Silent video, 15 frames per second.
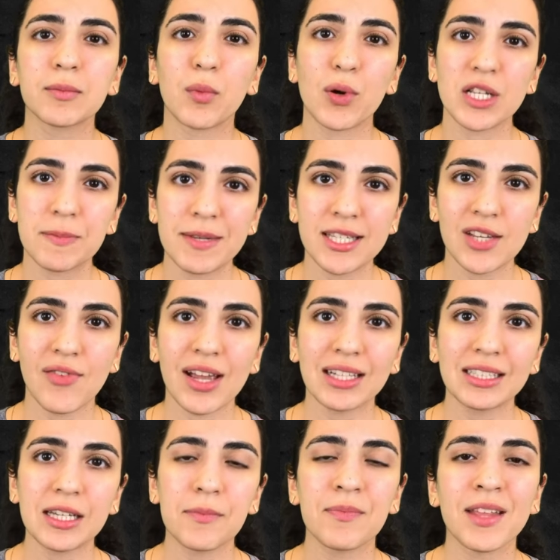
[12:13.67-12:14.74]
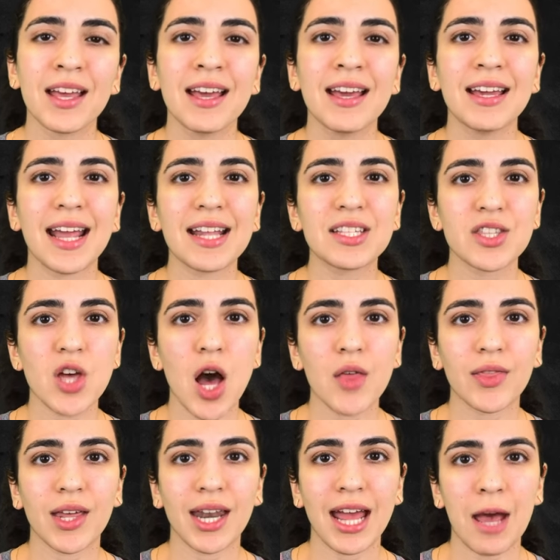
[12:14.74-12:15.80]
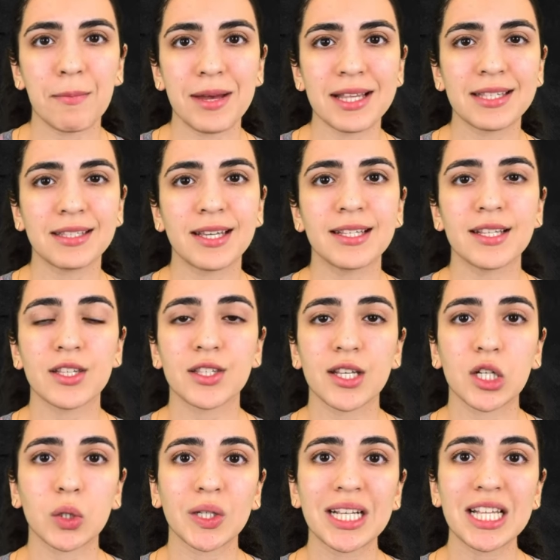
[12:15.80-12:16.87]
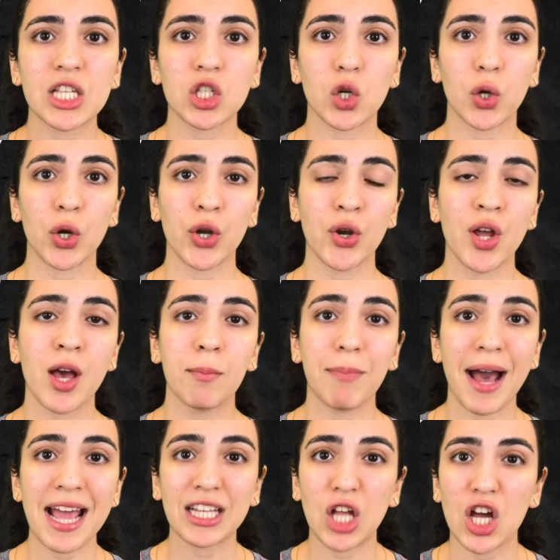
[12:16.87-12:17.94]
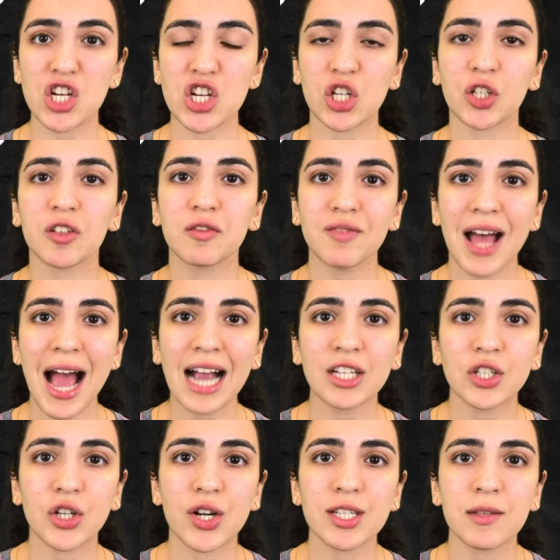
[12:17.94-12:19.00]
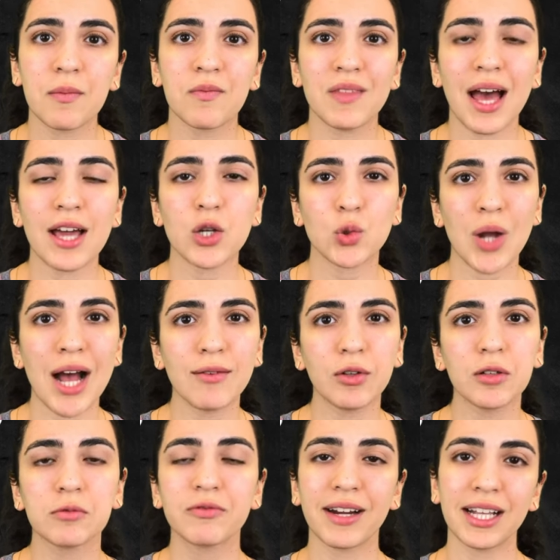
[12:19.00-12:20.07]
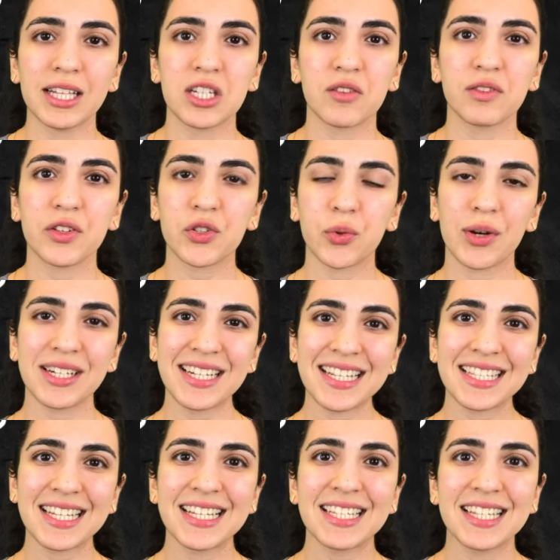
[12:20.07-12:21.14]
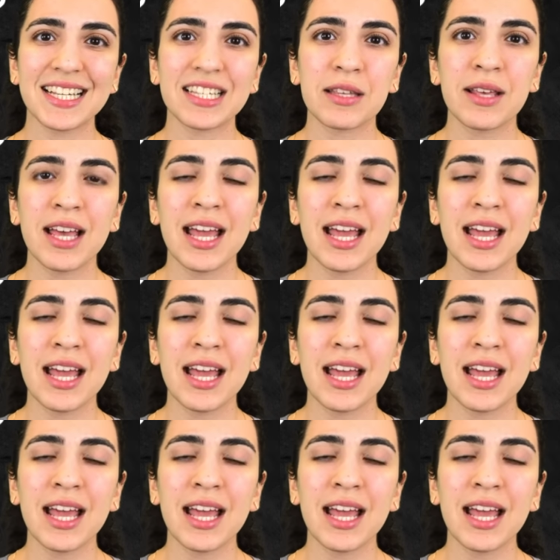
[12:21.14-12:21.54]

More specifically, it's thought that M S Cs secrete certain biological factors that travel relatively short distances